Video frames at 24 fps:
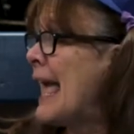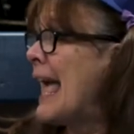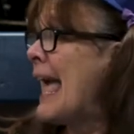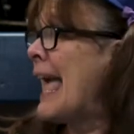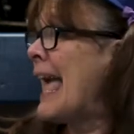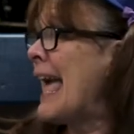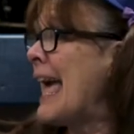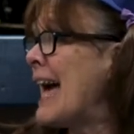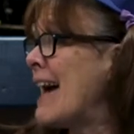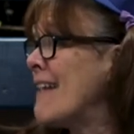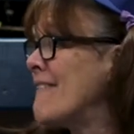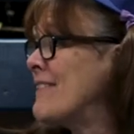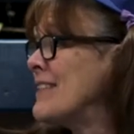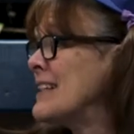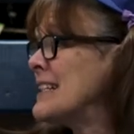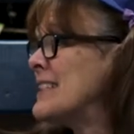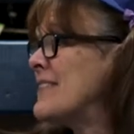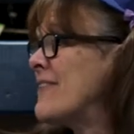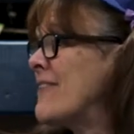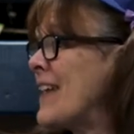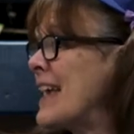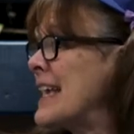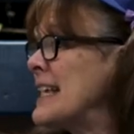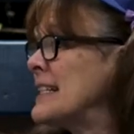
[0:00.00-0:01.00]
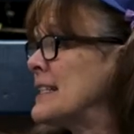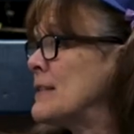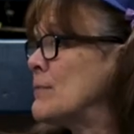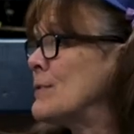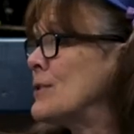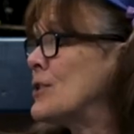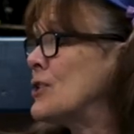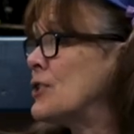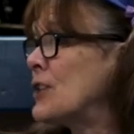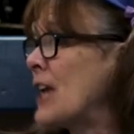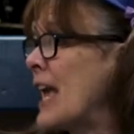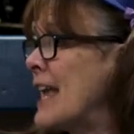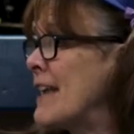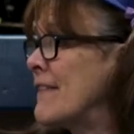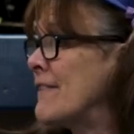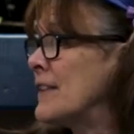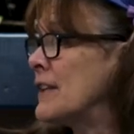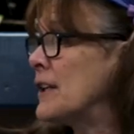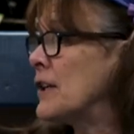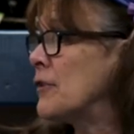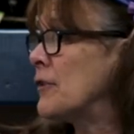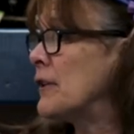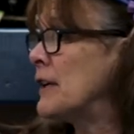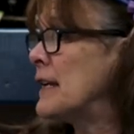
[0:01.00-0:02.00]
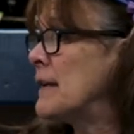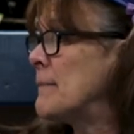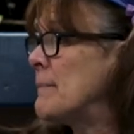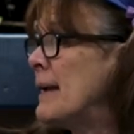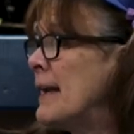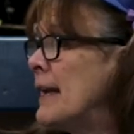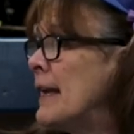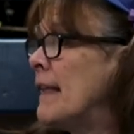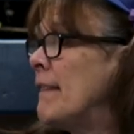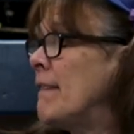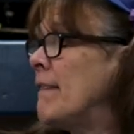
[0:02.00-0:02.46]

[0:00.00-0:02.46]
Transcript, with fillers: Half his face was shaving cream,